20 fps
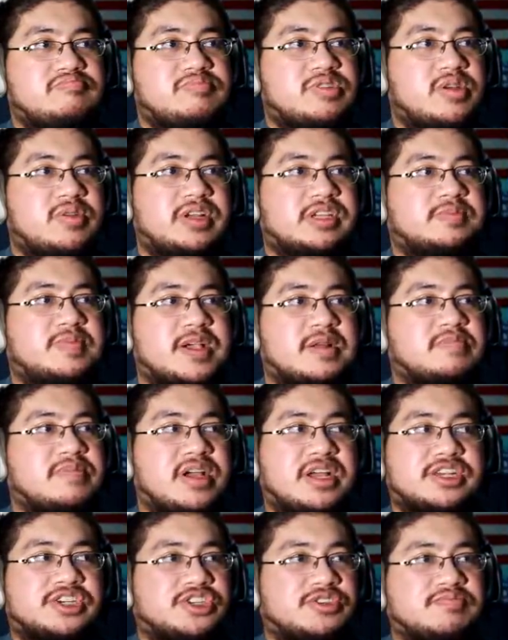don't expect
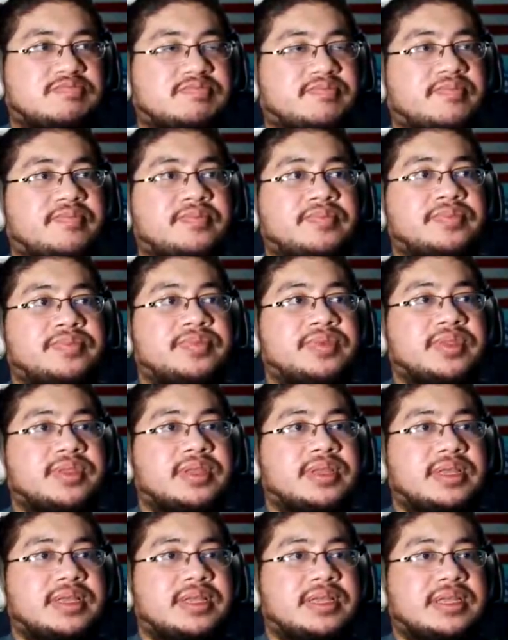much.
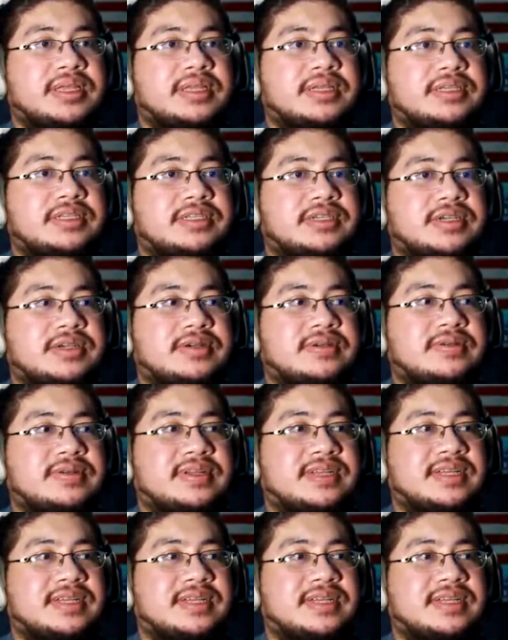So